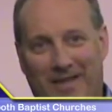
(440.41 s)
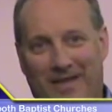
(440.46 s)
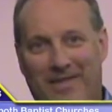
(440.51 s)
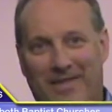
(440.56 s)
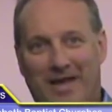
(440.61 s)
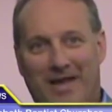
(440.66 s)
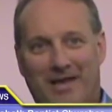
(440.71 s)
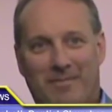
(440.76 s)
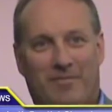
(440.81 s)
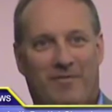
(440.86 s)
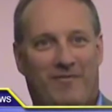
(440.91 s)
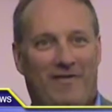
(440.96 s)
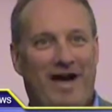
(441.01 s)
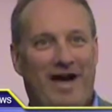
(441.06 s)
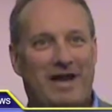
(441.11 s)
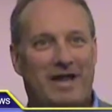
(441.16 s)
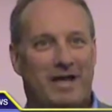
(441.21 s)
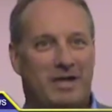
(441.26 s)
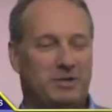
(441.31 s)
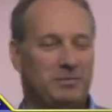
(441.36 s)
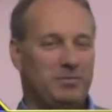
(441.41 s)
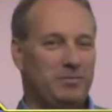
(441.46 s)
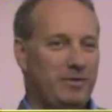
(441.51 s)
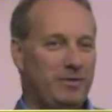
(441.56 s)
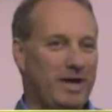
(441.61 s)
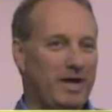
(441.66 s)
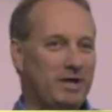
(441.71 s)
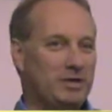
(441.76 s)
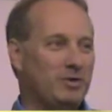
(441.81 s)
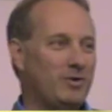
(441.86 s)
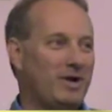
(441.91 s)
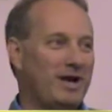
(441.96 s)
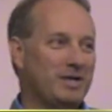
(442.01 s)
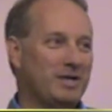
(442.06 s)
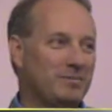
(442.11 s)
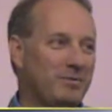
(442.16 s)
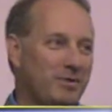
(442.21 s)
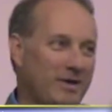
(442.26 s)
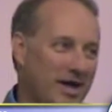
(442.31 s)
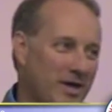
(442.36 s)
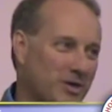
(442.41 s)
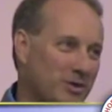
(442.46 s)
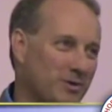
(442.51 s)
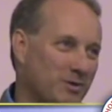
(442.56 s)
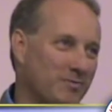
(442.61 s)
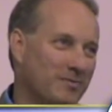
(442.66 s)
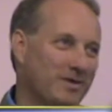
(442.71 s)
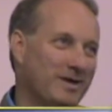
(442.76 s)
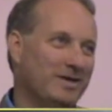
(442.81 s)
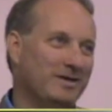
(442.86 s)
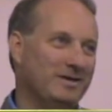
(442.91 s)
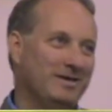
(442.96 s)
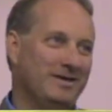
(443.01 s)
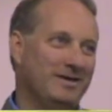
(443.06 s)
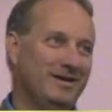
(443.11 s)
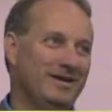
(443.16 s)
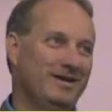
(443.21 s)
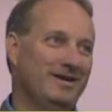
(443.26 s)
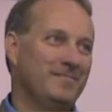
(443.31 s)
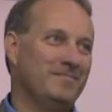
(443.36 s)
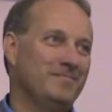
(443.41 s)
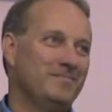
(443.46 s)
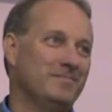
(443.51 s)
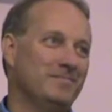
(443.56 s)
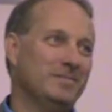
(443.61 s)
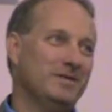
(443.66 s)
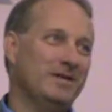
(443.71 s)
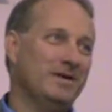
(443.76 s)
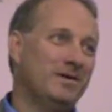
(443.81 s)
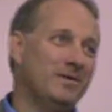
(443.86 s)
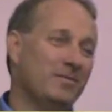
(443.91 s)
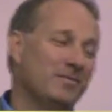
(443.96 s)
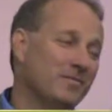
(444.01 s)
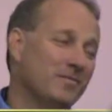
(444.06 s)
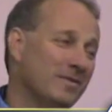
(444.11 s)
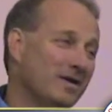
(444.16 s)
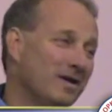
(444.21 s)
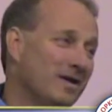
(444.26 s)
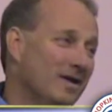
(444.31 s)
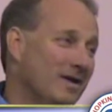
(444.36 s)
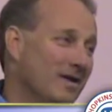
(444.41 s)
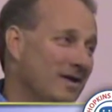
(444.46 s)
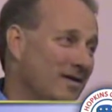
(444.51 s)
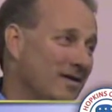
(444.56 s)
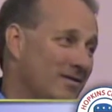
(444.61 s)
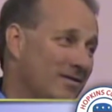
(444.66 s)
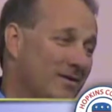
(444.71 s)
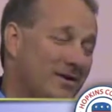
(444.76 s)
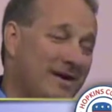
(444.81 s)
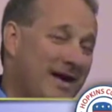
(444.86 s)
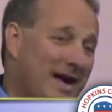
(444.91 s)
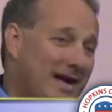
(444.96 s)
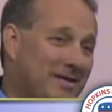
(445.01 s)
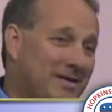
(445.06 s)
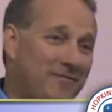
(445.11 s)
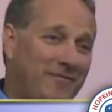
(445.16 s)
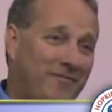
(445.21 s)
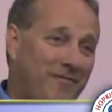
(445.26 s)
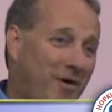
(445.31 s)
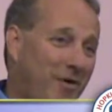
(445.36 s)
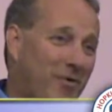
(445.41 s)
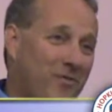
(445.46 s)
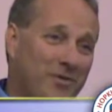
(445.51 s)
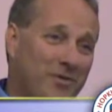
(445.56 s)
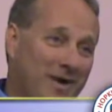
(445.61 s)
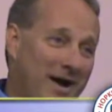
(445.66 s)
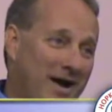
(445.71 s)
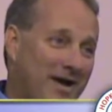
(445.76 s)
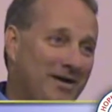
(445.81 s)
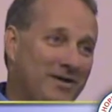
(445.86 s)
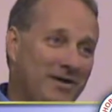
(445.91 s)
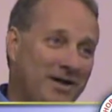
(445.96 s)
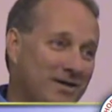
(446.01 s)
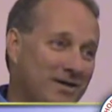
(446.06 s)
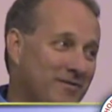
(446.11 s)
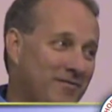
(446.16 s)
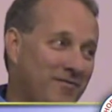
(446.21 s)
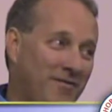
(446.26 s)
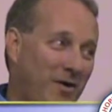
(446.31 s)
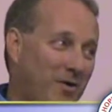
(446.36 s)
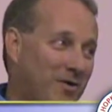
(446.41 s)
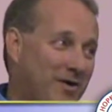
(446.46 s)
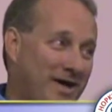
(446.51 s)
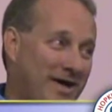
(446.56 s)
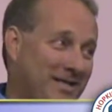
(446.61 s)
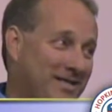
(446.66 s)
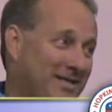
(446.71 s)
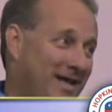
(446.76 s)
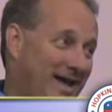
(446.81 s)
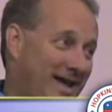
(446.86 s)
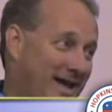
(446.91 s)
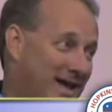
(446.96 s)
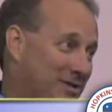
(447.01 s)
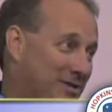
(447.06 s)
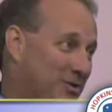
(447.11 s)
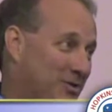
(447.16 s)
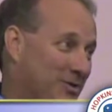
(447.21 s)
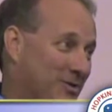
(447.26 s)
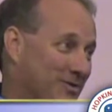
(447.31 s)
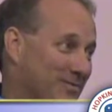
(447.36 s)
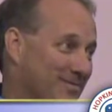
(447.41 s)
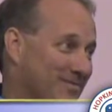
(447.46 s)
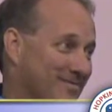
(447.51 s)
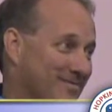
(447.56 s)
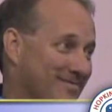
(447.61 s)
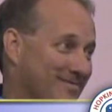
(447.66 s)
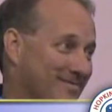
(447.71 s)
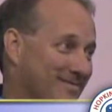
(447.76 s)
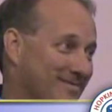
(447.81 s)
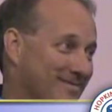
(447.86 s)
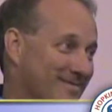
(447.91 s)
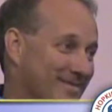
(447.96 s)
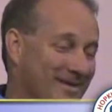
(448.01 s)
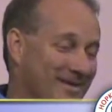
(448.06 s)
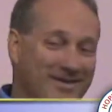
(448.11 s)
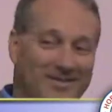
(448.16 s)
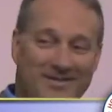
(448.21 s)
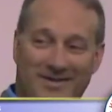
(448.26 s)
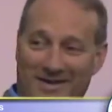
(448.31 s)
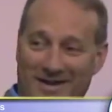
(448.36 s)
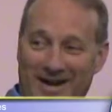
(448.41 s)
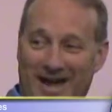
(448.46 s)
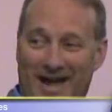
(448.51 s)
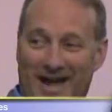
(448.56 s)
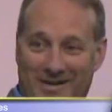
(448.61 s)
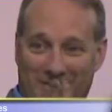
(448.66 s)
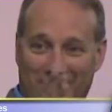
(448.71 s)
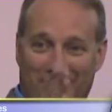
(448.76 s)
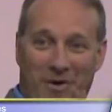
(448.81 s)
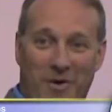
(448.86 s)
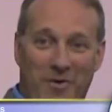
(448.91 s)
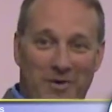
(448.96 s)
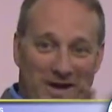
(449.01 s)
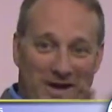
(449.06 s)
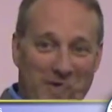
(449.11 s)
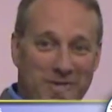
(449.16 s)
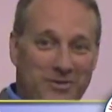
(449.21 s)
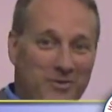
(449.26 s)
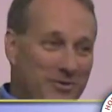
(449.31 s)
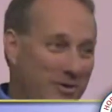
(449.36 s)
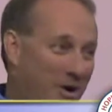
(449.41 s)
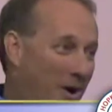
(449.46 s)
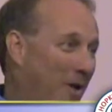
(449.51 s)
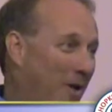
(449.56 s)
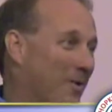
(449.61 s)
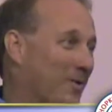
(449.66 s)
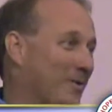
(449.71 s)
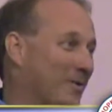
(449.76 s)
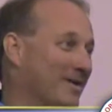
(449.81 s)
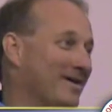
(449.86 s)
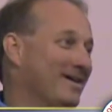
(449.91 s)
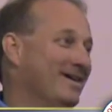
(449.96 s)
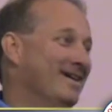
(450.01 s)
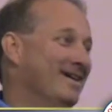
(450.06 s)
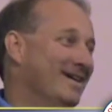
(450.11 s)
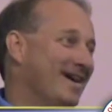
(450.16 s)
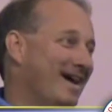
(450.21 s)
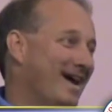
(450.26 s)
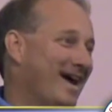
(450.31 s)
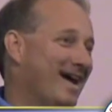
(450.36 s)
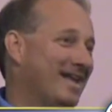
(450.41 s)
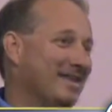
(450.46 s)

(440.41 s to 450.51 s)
they can provide extra explanation, but you know, they're going to have to vote. They're not going to get to vote an essay answer. Right. They're going to have to vote yes or no. Yeah.